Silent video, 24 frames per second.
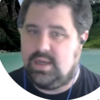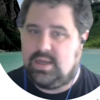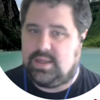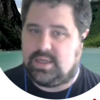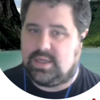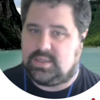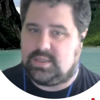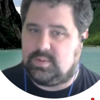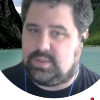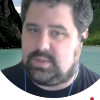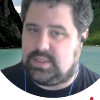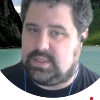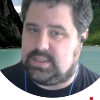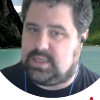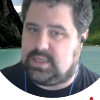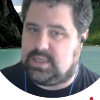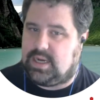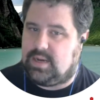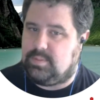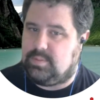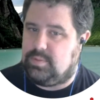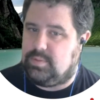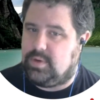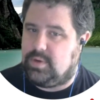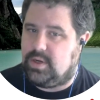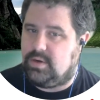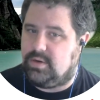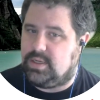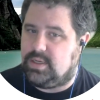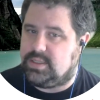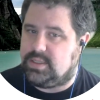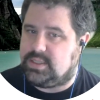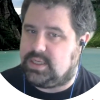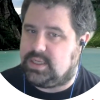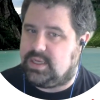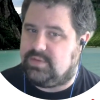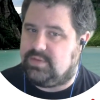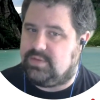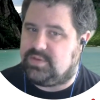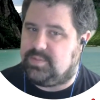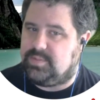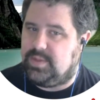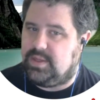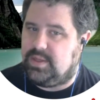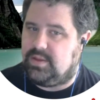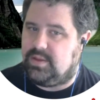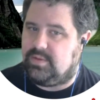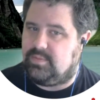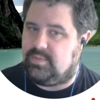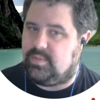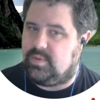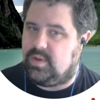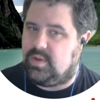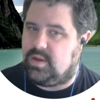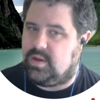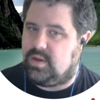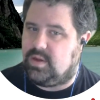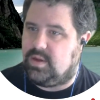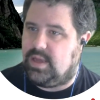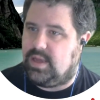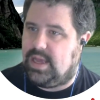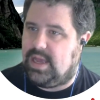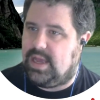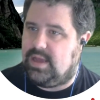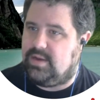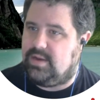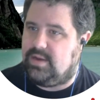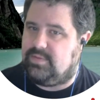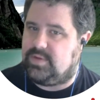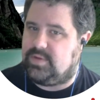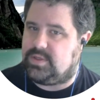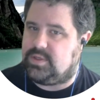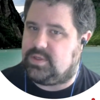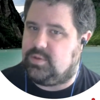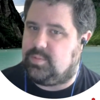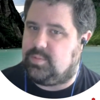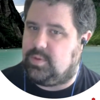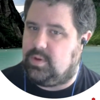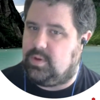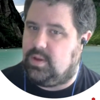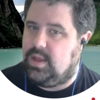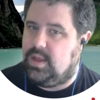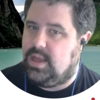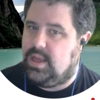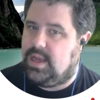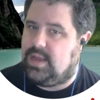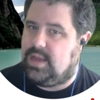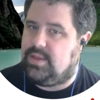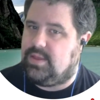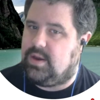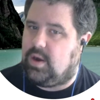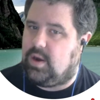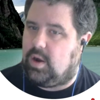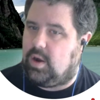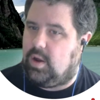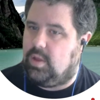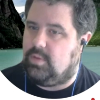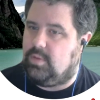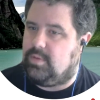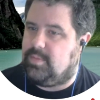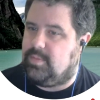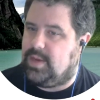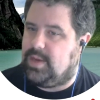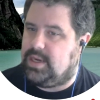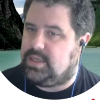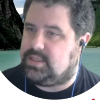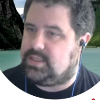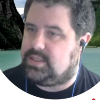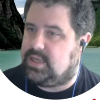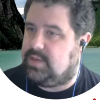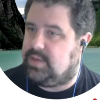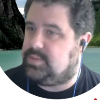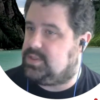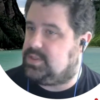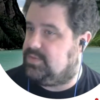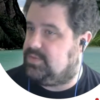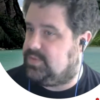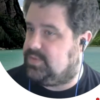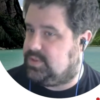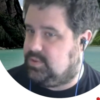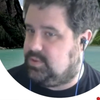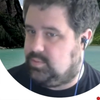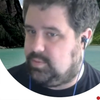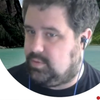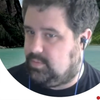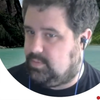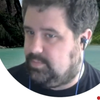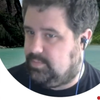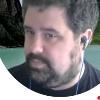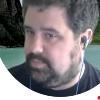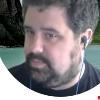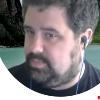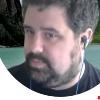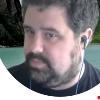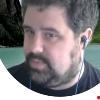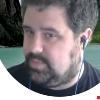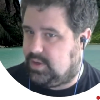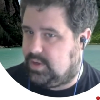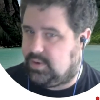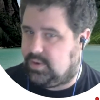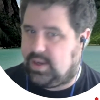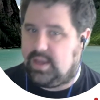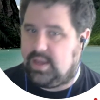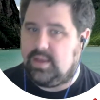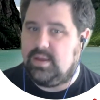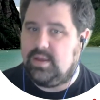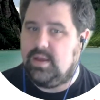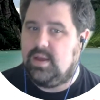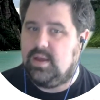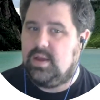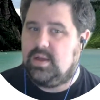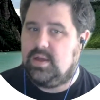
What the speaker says: That's what this operator is. It gives me the head of a tuple and then all the remaining types of a tuple, okay?